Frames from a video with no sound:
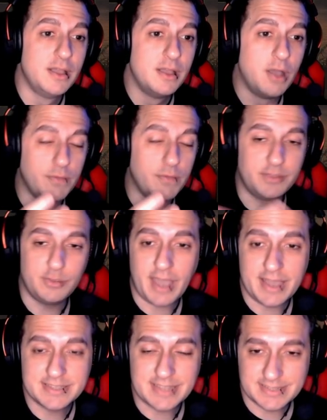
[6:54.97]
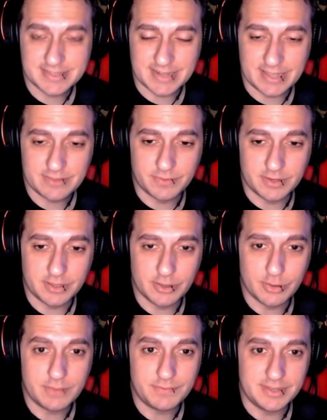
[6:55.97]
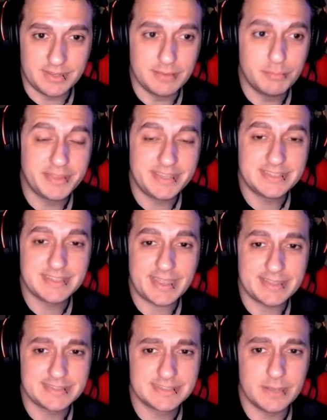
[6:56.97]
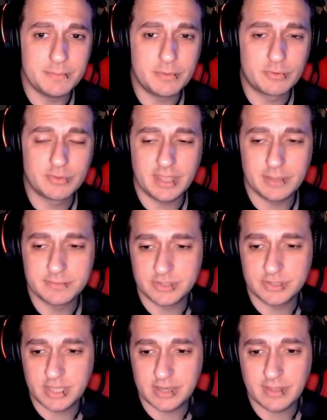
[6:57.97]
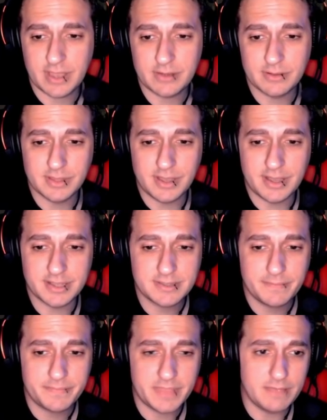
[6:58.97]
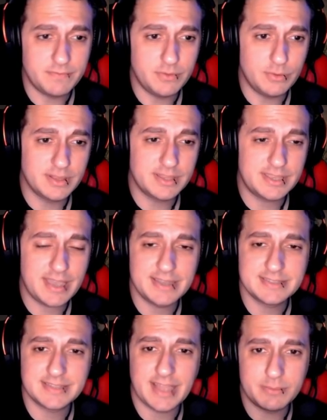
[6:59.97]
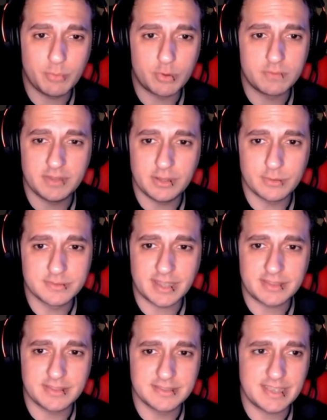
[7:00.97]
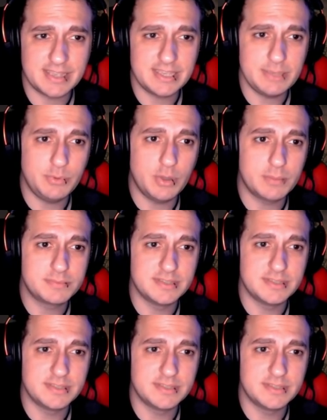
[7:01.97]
hopefully you guys liked today's video. If you did, please like and sub. It really helps the channel out a lot. And if you guys like more videos like this, kind of keep you up to